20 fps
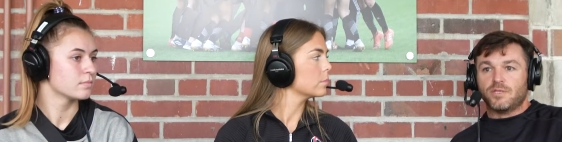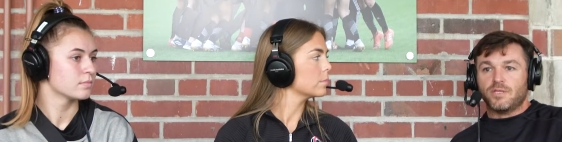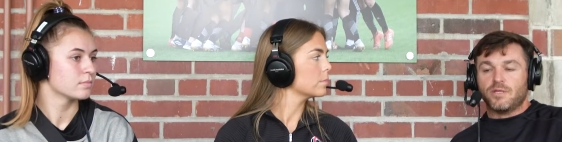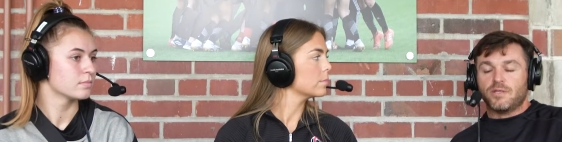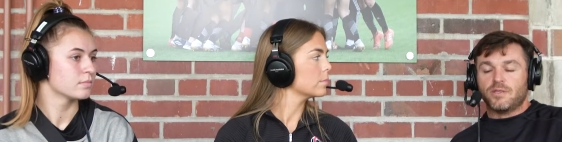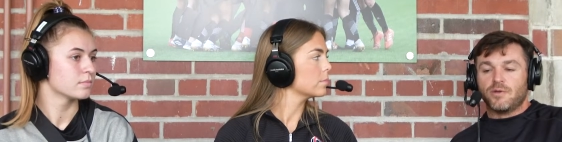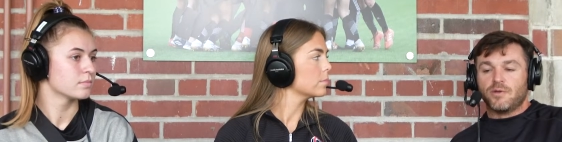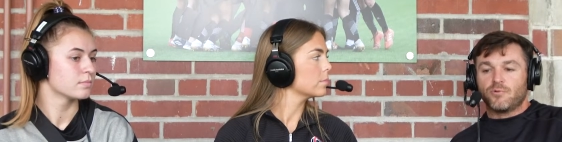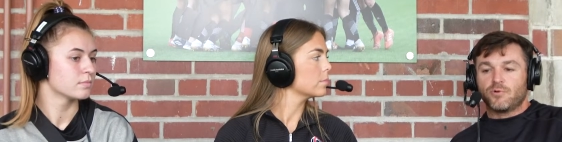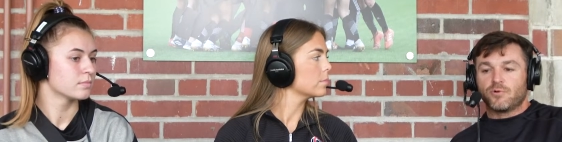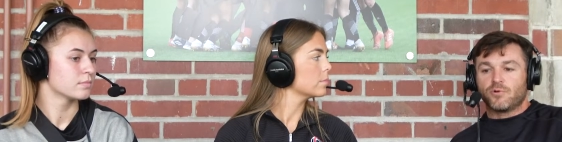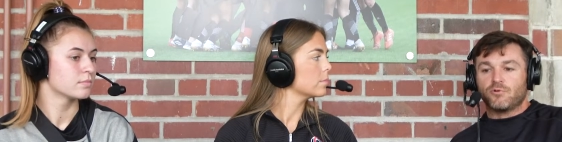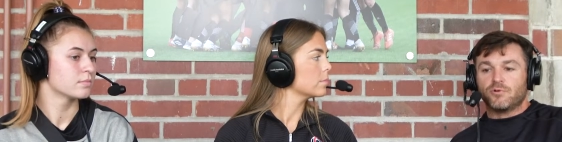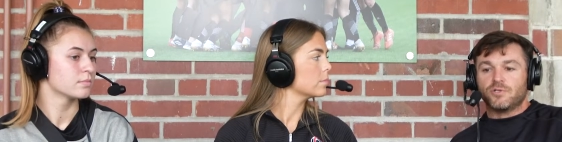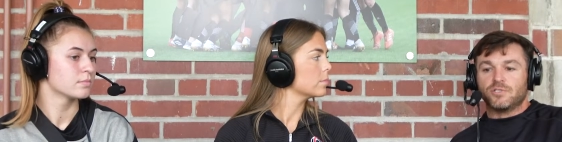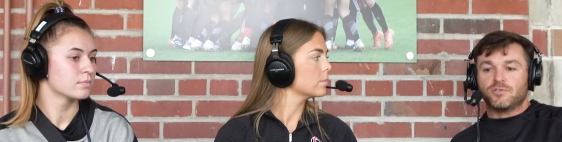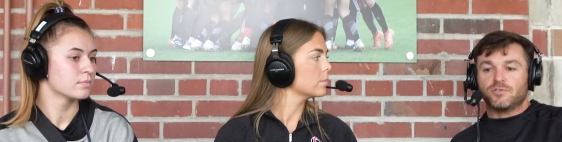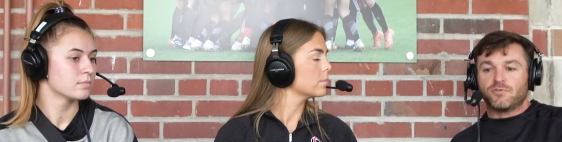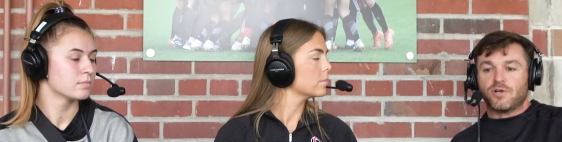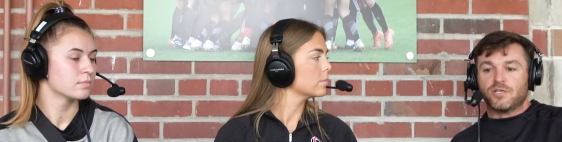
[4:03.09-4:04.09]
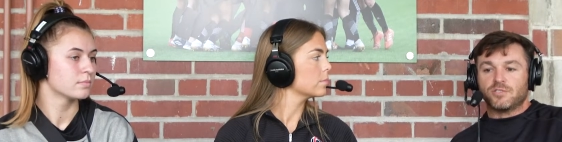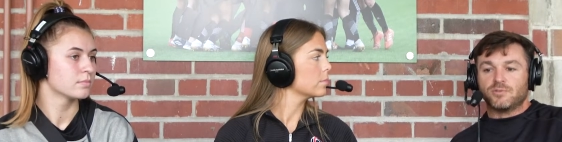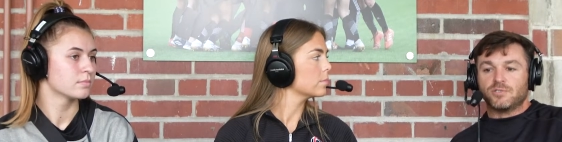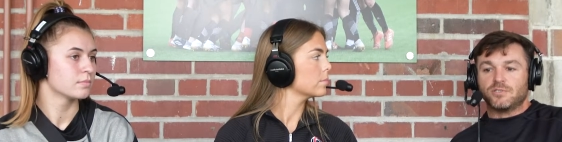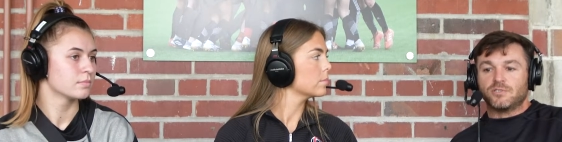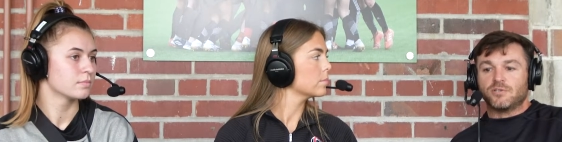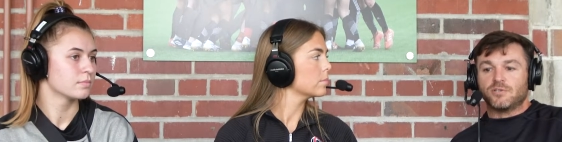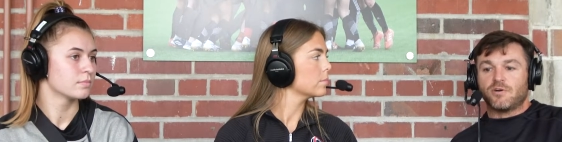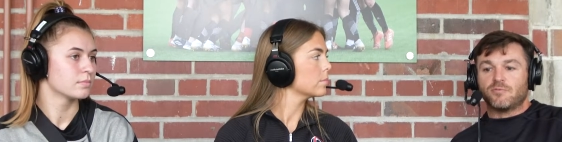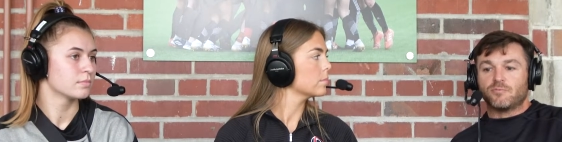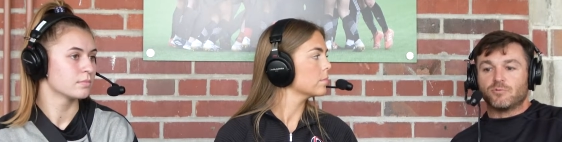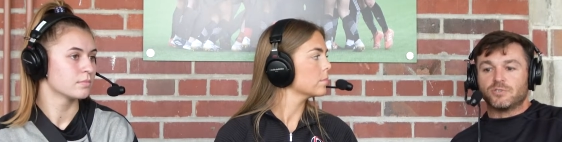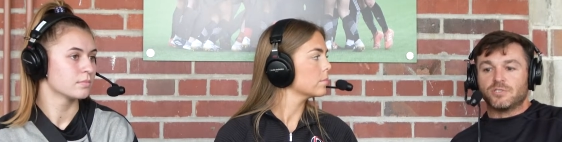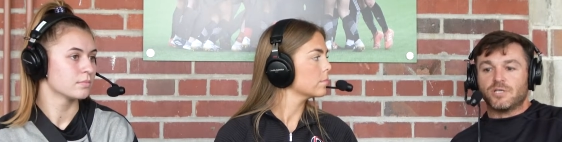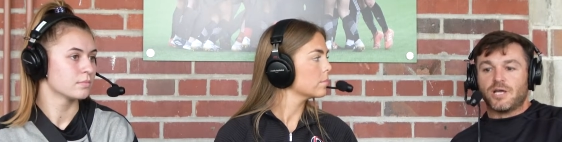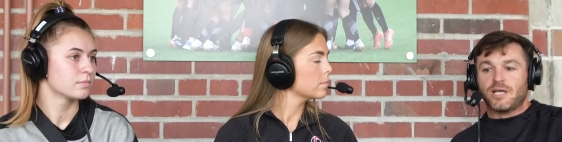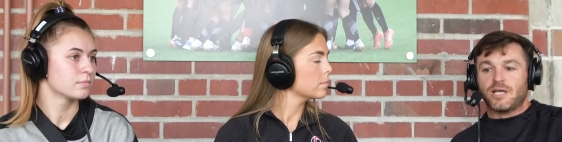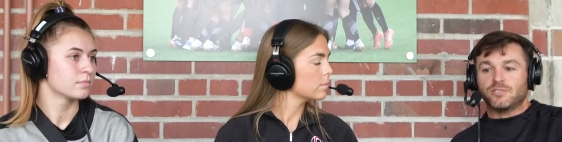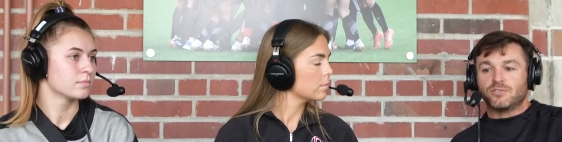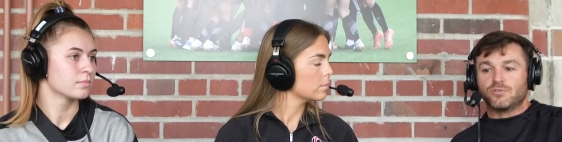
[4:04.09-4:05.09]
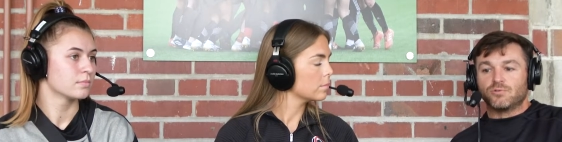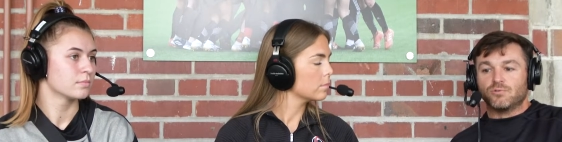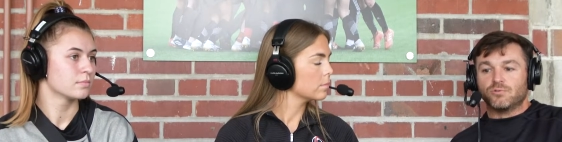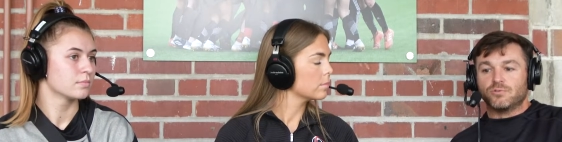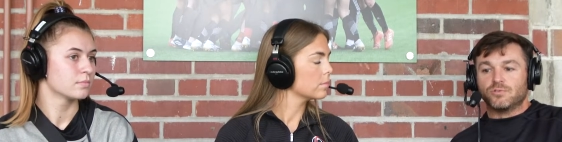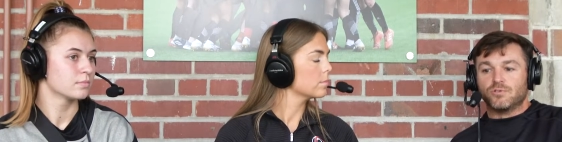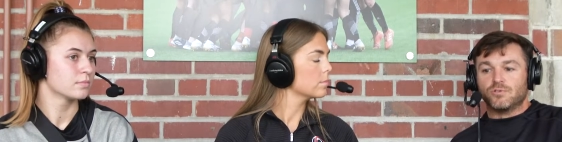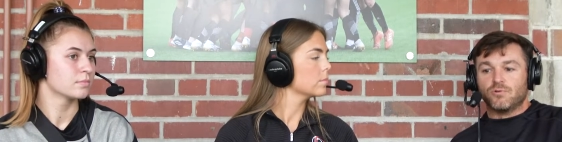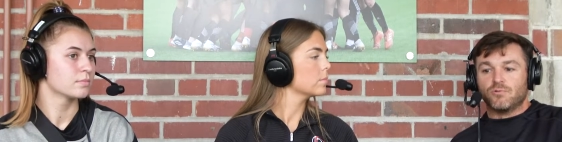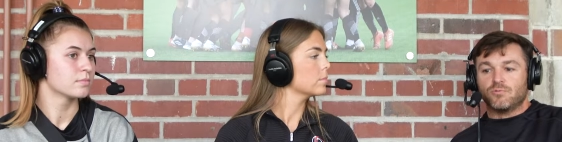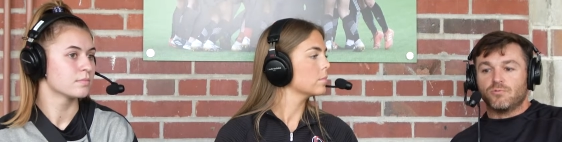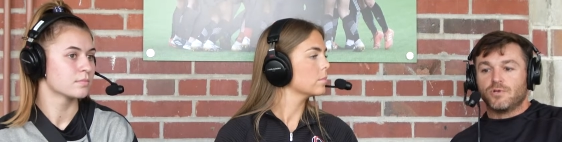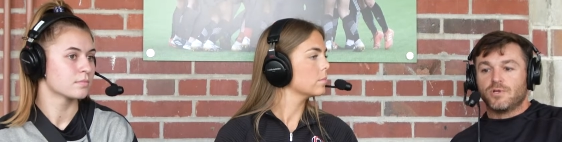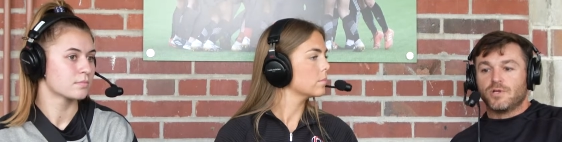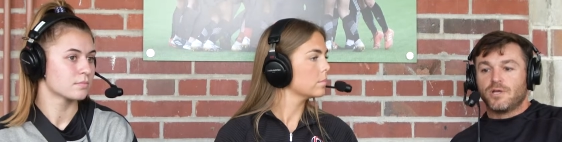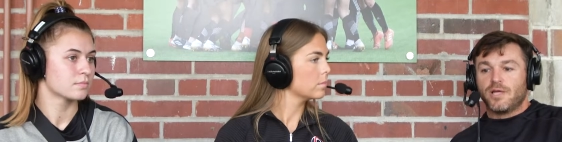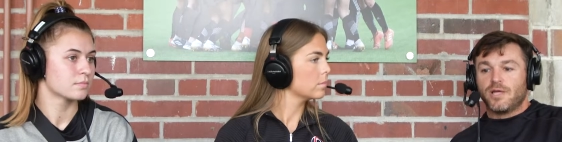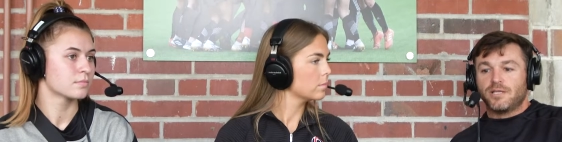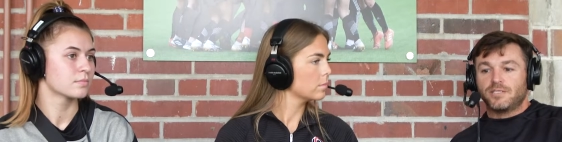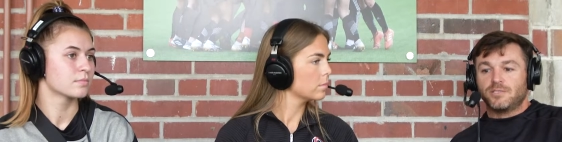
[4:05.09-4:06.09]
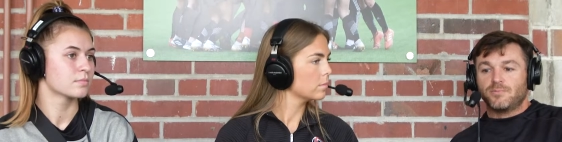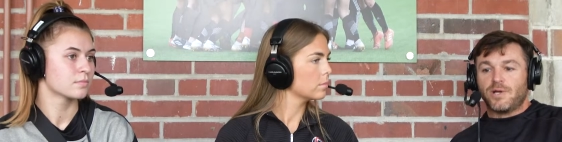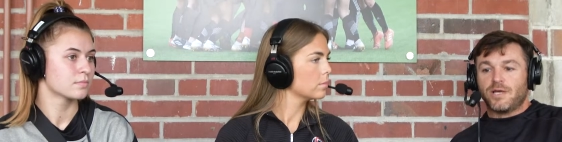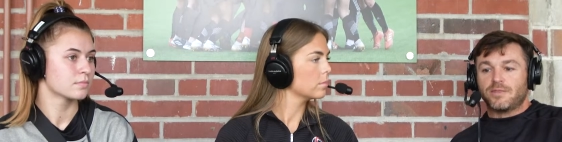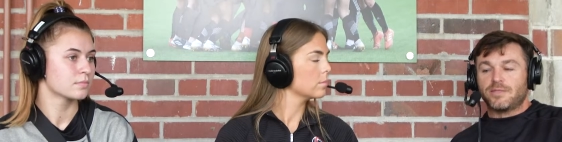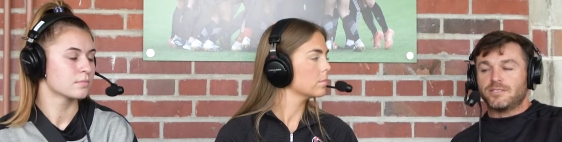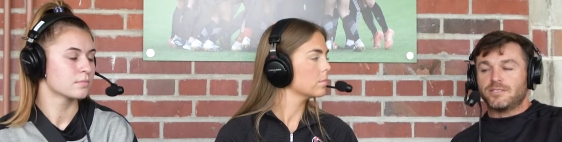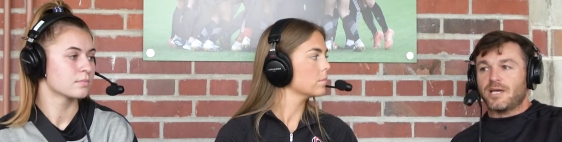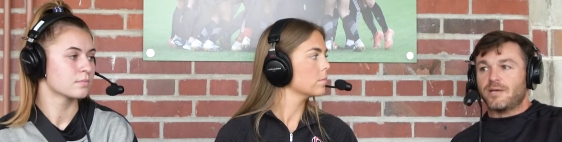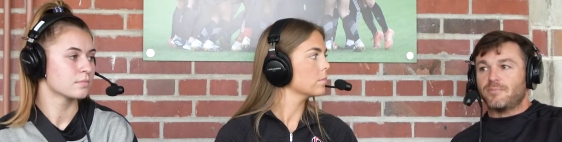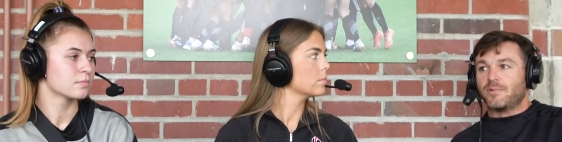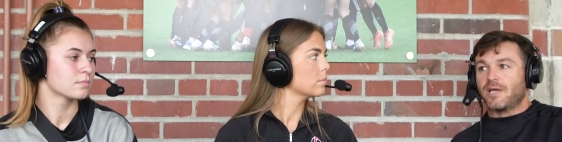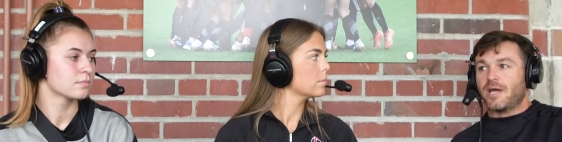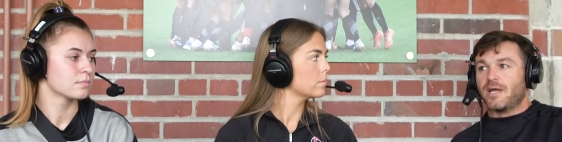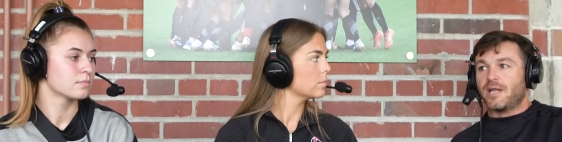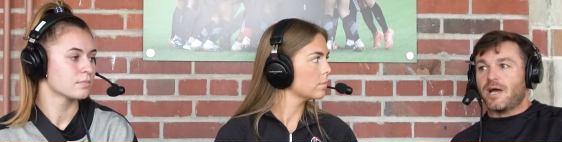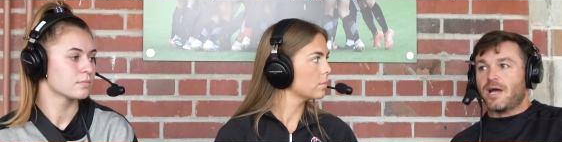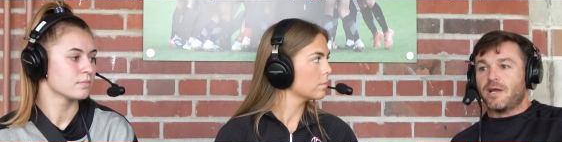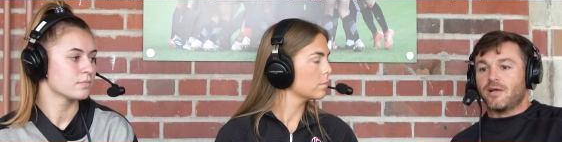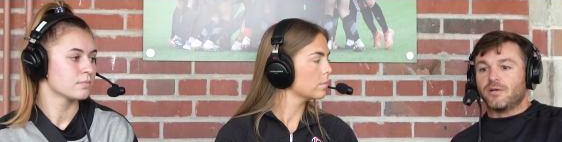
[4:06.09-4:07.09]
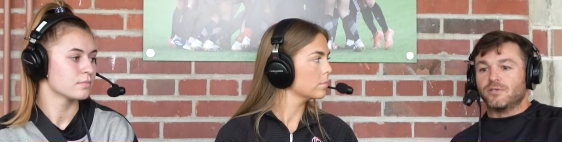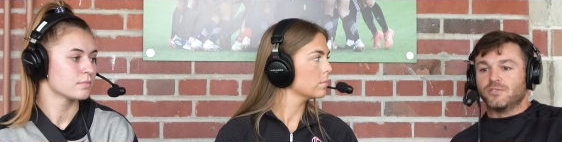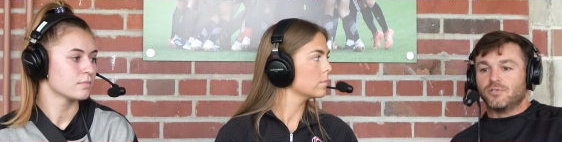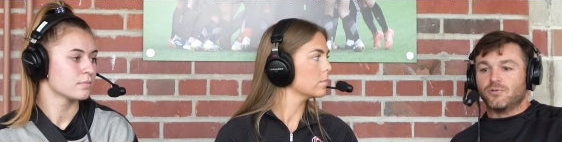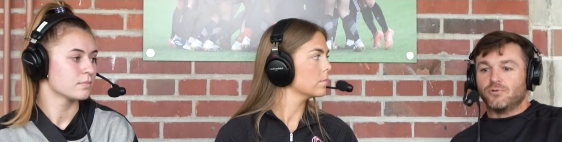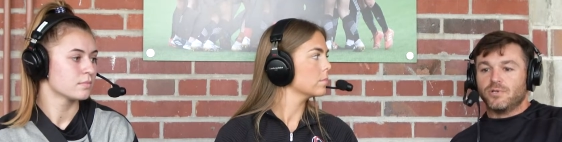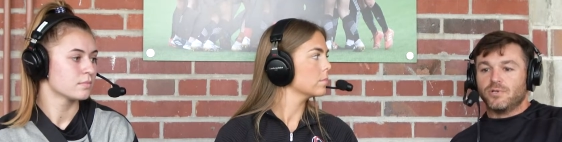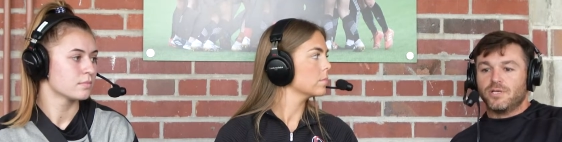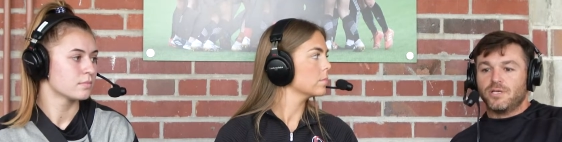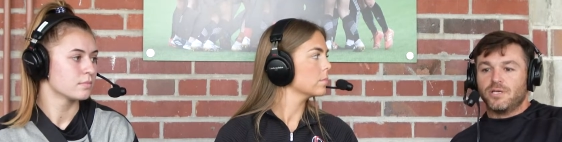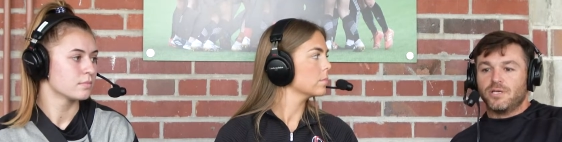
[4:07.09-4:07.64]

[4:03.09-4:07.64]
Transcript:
Speaker 1: they were recruited as freshmen and sophomores in high school, so that's about the time I got hired. So